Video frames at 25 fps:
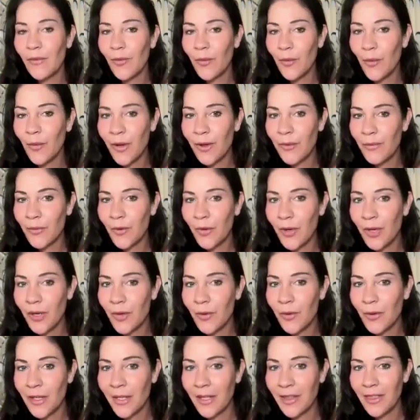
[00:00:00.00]
One more
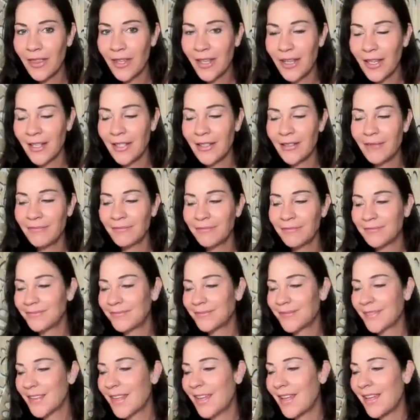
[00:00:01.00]
quick thing.
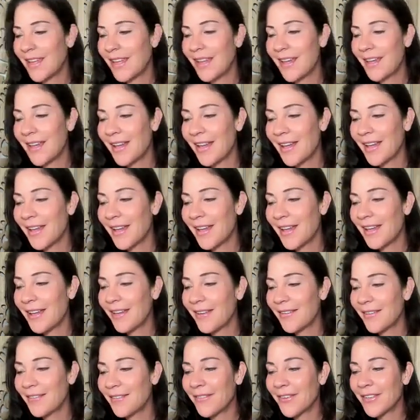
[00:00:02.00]

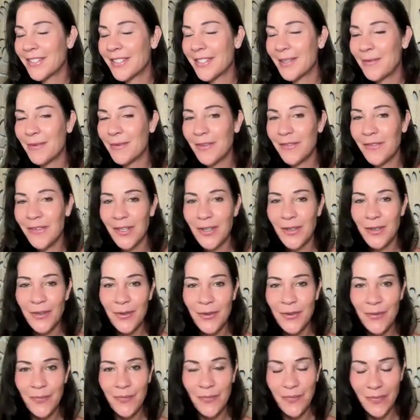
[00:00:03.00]
For some of
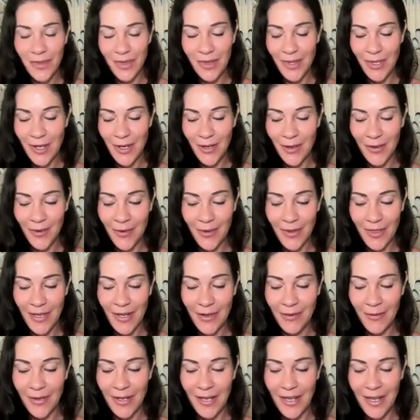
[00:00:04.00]
you, know
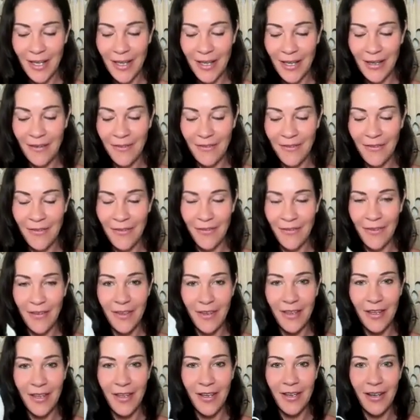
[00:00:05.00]
that we have
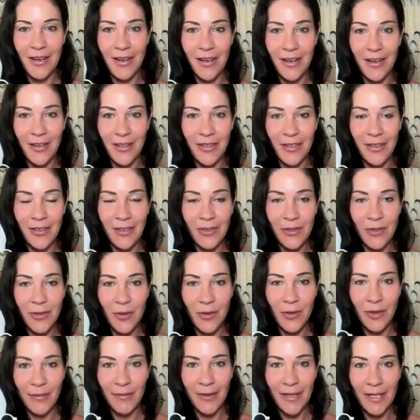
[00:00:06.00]
our little
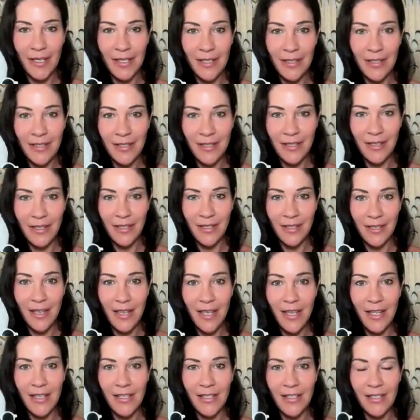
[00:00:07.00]
Normas
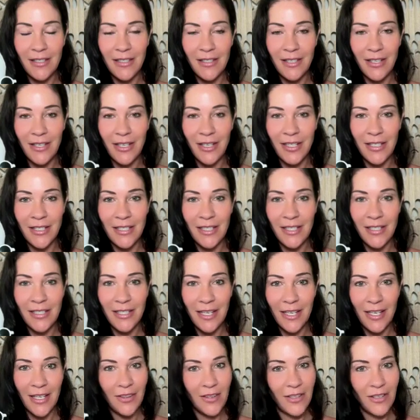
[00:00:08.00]
starting to
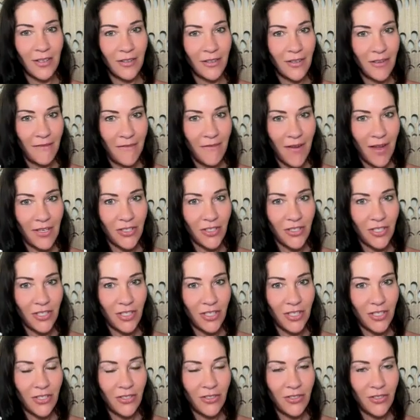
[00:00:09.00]
take little
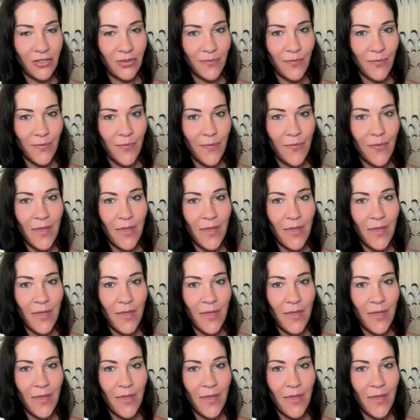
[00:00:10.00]
adventures.